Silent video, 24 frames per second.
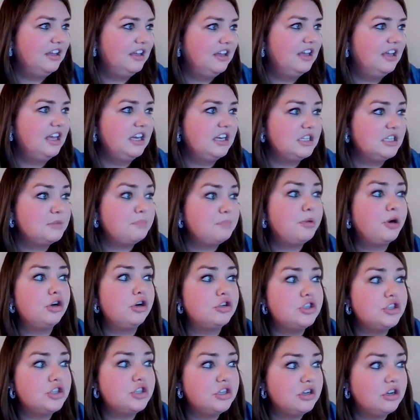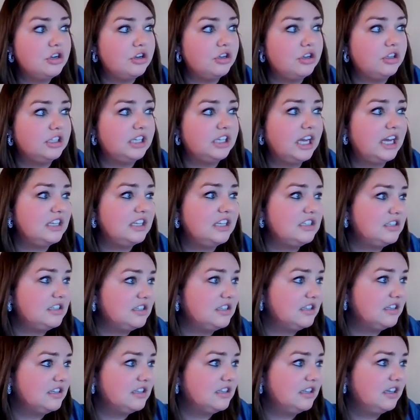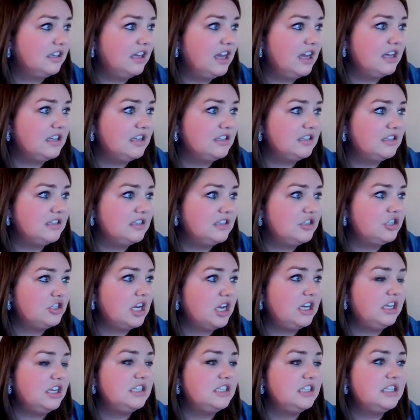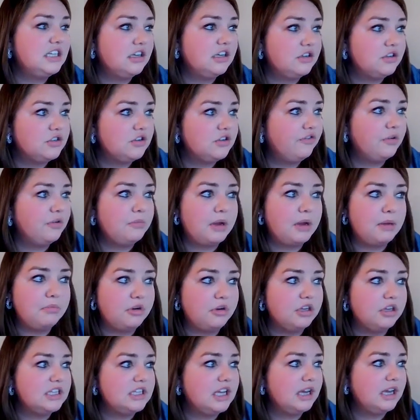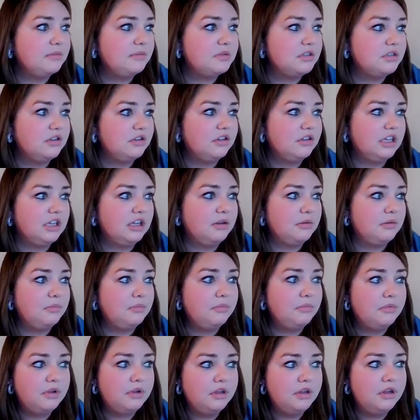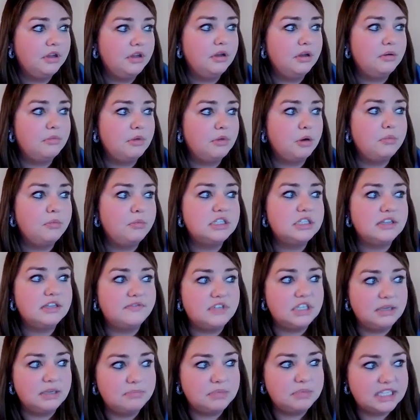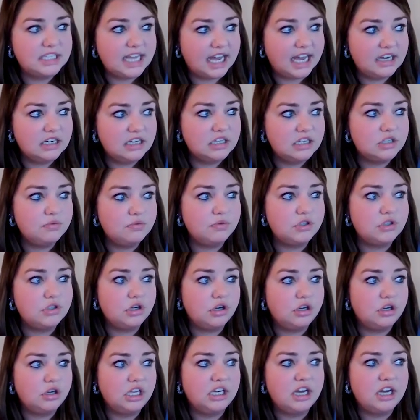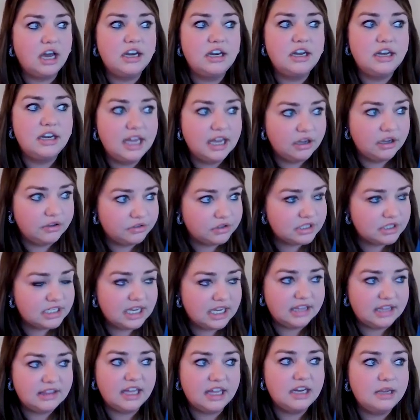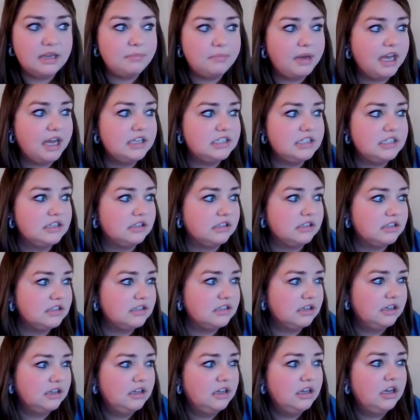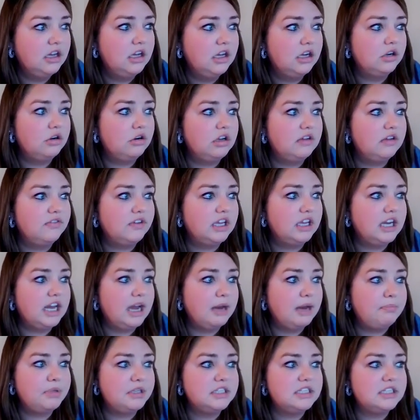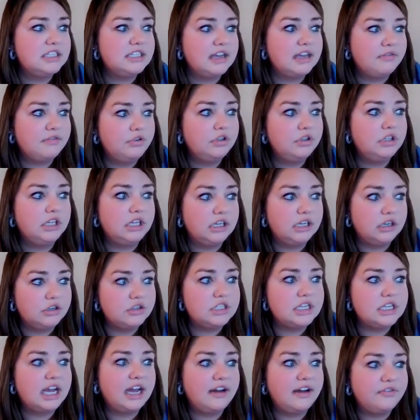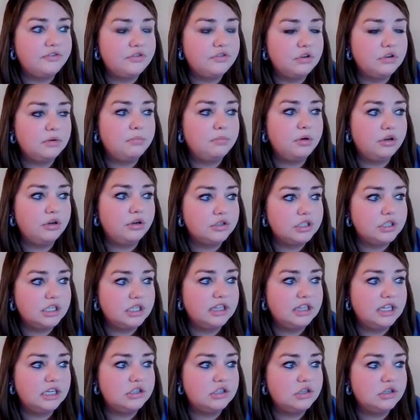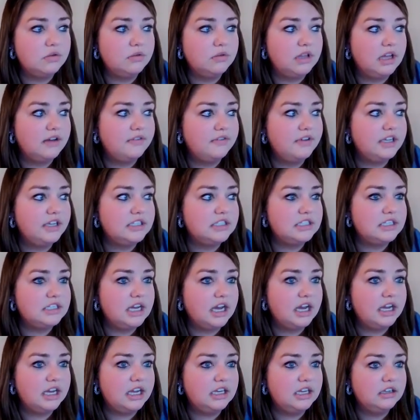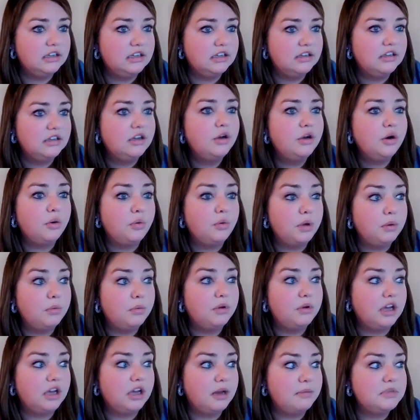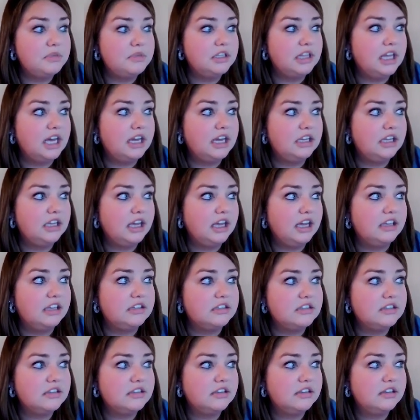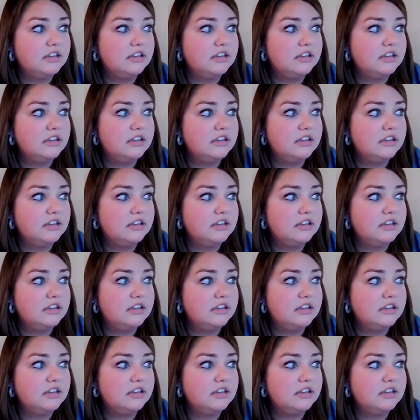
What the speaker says: It is personal. Yes. Yes, shedding tears over memories, absolutely. Moments of deep sadness returning unannounced, and then it passes. Grief can happen several years after a person that you love has died. We will come to that, yes.